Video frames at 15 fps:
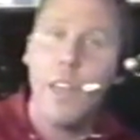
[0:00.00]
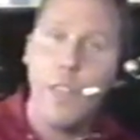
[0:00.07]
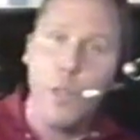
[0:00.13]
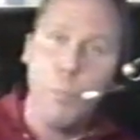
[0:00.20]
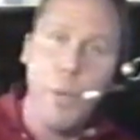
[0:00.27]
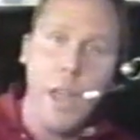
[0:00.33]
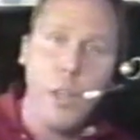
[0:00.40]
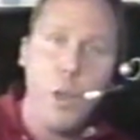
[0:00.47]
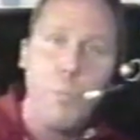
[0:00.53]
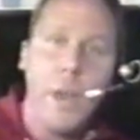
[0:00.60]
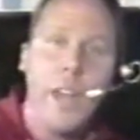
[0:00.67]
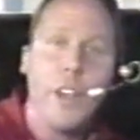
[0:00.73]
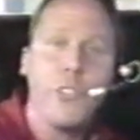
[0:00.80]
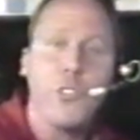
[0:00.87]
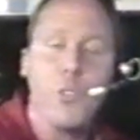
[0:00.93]
the payload
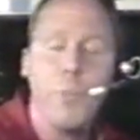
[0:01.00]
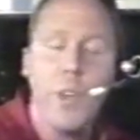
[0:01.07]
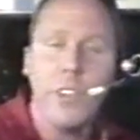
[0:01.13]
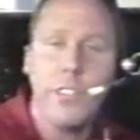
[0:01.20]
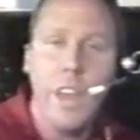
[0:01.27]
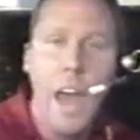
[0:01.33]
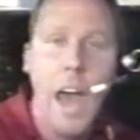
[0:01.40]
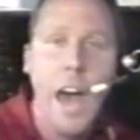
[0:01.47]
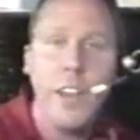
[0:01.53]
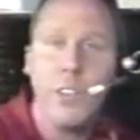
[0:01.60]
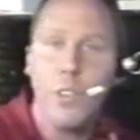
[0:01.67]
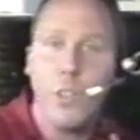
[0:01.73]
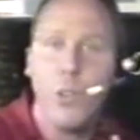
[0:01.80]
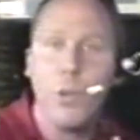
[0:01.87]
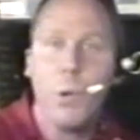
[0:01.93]
bay instruments at
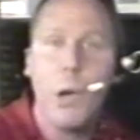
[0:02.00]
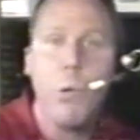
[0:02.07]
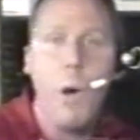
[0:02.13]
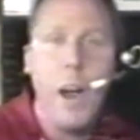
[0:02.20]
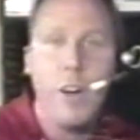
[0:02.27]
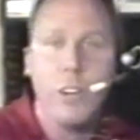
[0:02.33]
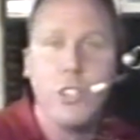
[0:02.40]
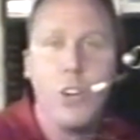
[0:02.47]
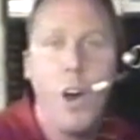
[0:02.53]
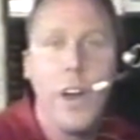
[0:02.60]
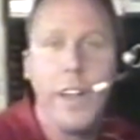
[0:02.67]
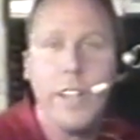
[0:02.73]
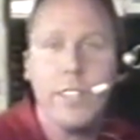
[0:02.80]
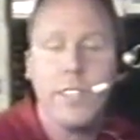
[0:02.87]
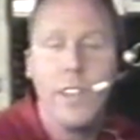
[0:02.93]
the required
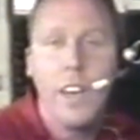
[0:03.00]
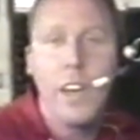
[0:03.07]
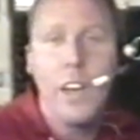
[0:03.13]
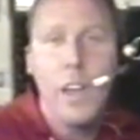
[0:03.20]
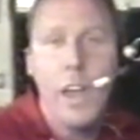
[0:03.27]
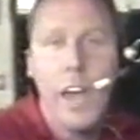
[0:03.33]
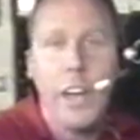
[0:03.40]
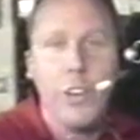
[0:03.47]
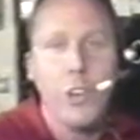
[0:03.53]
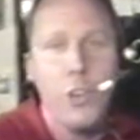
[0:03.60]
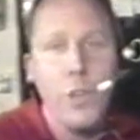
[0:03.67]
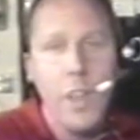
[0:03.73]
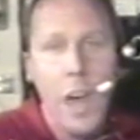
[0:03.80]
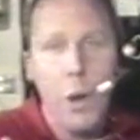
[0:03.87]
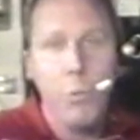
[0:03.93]
targets. And to
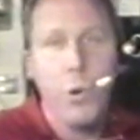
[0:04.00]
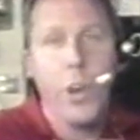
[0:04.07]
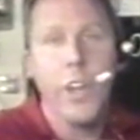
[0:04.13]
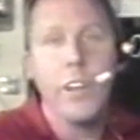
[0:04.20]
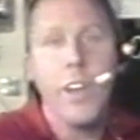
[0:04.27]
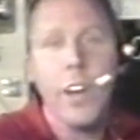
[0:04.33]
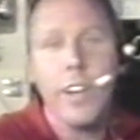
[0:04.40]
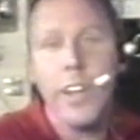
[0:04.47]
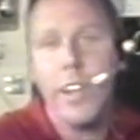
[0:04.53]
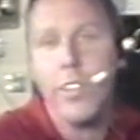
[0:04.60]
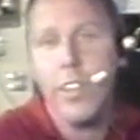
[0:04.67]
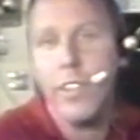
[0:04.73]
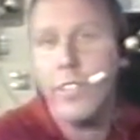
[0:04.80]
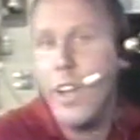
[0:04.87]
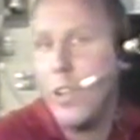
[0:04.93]
do that, we're conducting a
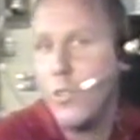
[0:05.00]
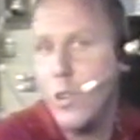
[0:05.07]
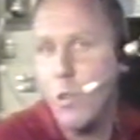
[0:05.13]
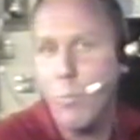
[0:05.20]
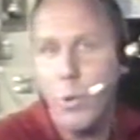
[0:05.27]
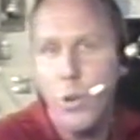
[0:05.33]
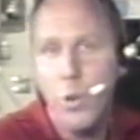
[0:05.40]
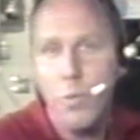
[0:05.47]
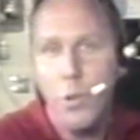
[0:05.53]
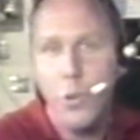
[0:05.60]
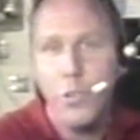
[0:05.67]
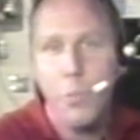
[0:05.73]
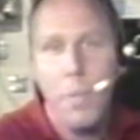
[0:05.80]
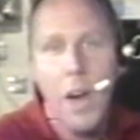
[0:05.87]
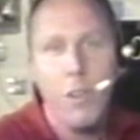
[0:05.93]
succession of maneuvers,
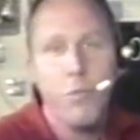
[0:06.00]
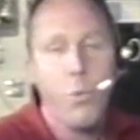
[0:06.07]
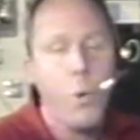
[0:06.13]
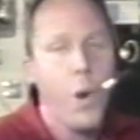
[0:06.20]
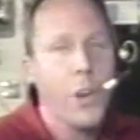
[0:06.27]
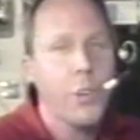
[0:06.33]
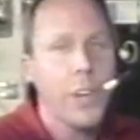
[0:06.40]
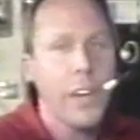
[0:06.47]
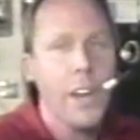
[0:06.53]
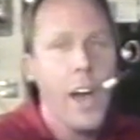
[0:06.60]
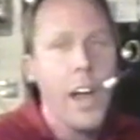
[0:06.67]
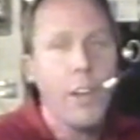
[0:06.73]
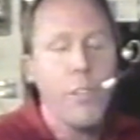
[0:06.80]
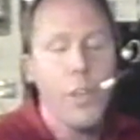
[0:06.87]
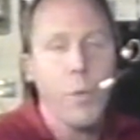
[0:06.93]
about 409
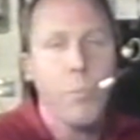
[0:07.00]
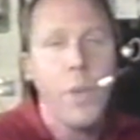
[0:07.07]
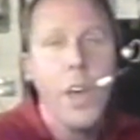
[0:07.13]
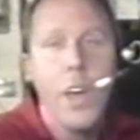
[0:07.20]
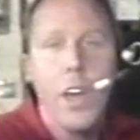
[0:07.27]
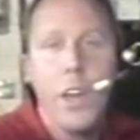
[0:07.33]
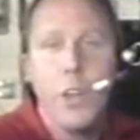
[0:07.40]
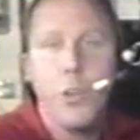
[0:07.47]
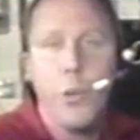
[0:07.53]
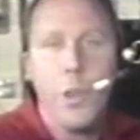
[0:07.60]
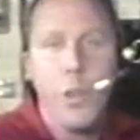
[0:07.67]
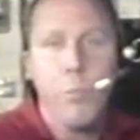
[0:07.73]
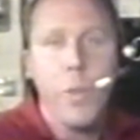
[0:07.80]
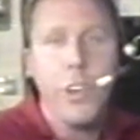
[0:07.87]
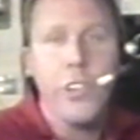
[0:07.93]
of them during
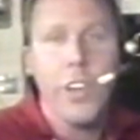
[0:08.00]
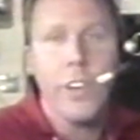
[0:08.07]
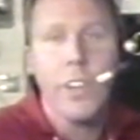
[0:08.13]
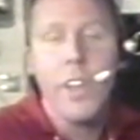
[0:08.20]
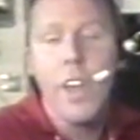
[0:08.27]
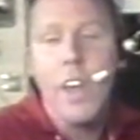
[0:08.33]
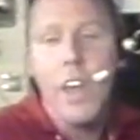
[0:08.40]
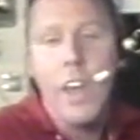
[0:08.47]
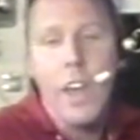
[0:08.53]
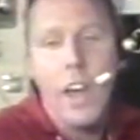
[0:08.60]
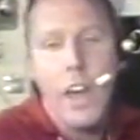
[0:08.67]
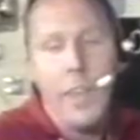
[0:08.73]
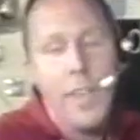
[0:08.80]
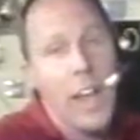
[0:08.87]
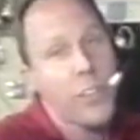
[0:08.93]
the mission.
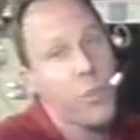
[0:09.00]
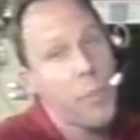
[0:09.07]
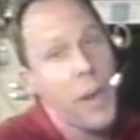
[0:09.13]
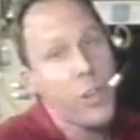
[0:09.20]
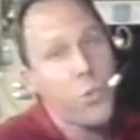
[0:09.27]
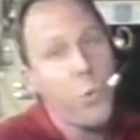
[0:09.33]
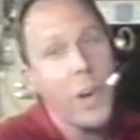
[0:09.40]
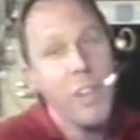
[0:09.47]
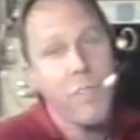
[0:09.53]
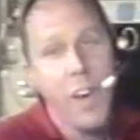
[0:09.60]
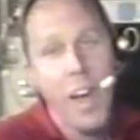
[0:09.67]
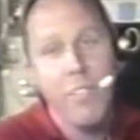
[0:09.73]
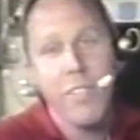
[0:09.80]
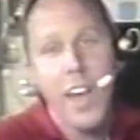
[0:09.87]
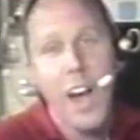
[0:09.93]
And that's about
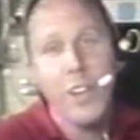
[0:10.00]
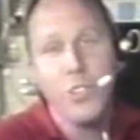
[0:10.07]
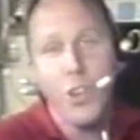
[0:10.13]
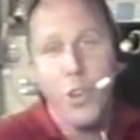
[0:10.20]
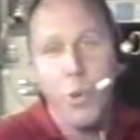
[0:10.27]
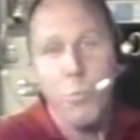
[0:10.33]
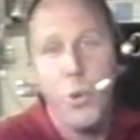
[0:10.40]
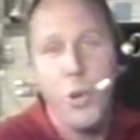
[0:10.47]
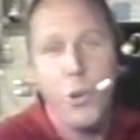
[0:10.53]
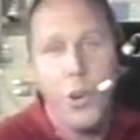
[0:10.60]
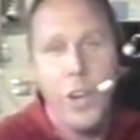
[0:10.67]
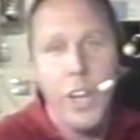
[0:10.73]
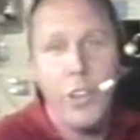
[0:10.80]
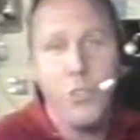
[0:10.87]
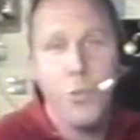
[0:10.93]
25,000 computer
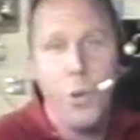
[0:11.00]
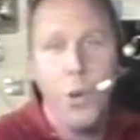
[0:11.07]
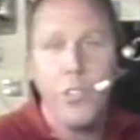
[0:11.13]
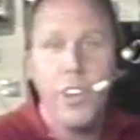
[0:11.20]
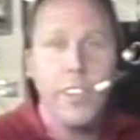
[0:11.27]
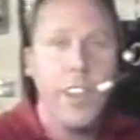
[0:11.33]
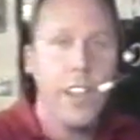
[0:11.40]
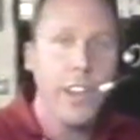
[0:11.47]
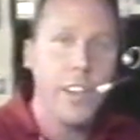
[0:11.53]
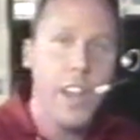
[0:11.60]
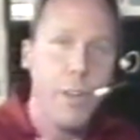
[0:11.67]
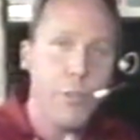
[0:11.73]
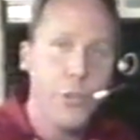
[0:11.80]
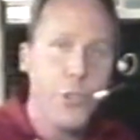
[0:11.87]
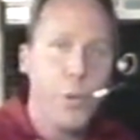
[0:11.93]
keystrokes to tell
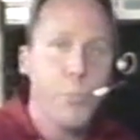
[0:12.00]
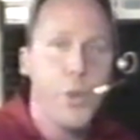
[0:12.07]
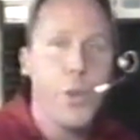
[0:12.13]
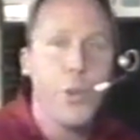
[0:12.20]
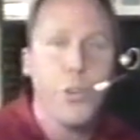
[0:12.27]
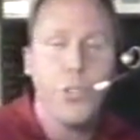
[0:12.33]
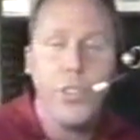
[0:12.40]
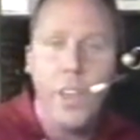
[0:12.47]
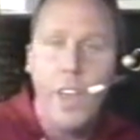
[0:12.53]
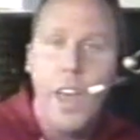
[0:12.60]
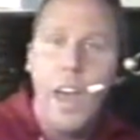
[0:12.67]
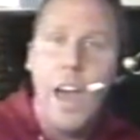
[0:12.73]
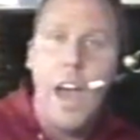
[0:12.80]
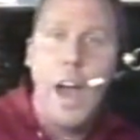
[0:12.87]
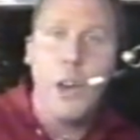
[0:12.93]
Endeavour's computers
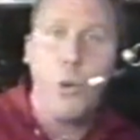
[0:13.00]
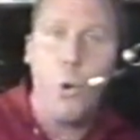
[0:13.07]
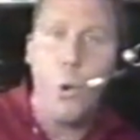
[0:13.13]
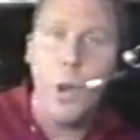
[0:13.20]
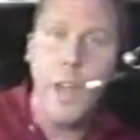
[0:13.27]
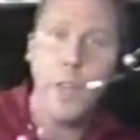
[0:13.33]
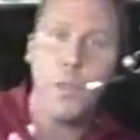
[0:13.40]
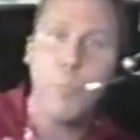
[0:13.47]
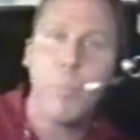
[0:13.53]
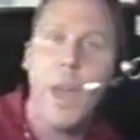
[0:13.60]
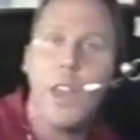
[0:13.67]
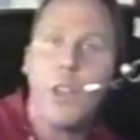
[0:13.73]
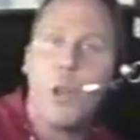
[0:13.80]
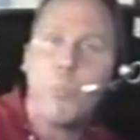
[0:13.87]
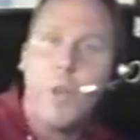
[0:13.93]
how to orient the payload